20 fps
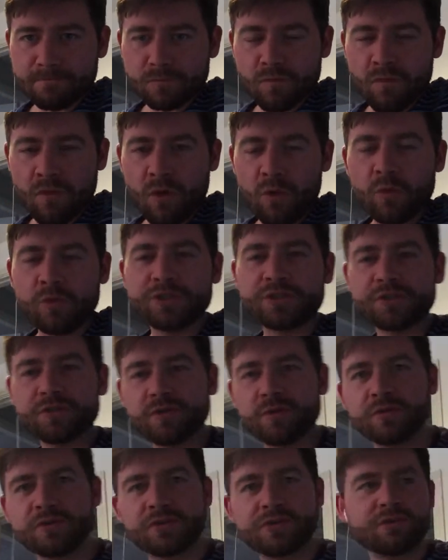Would
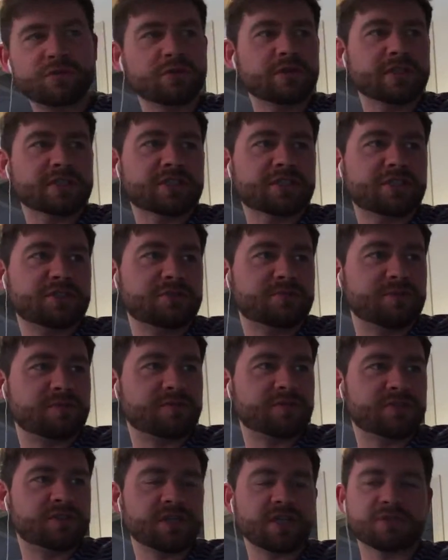you all excuse me for
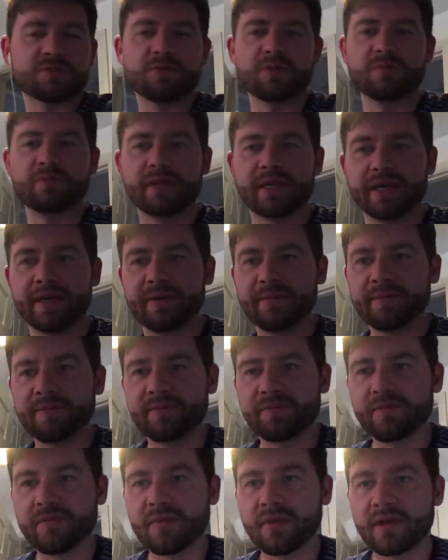just 1 minute?
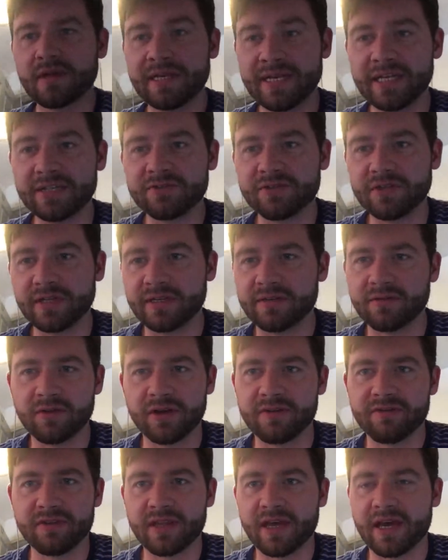Literally, not
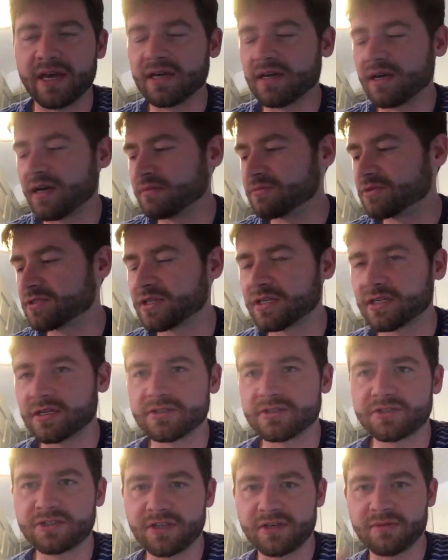even that. I'm just going to go and
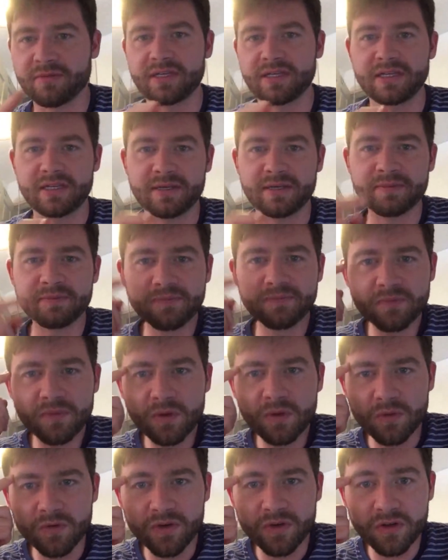stir my dinner.
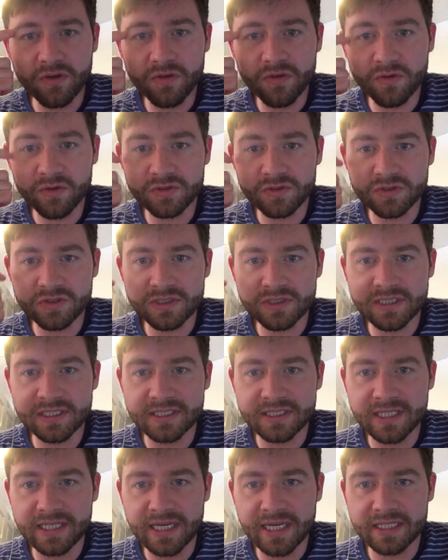Wondering your thoughts on
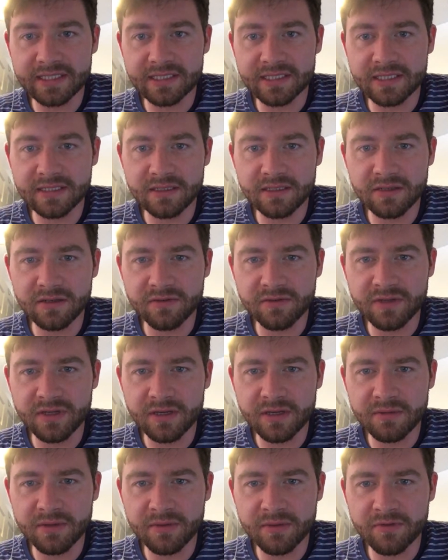Disney cancelling a lot of the
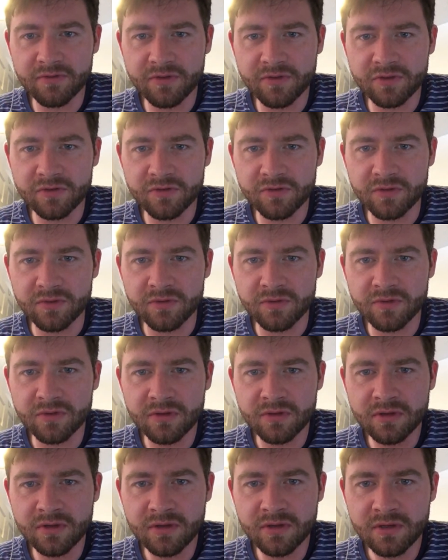upcoming Fox films.
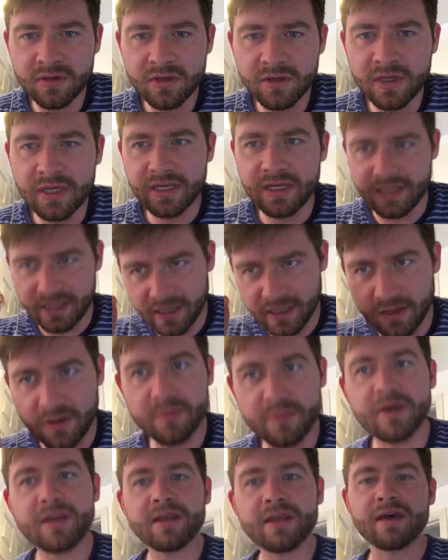Didn't know
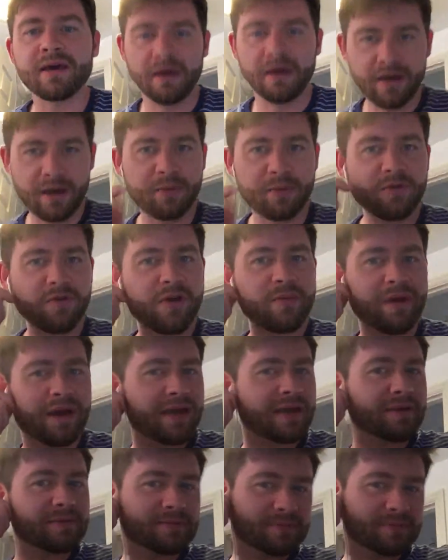about that. I'll be right back.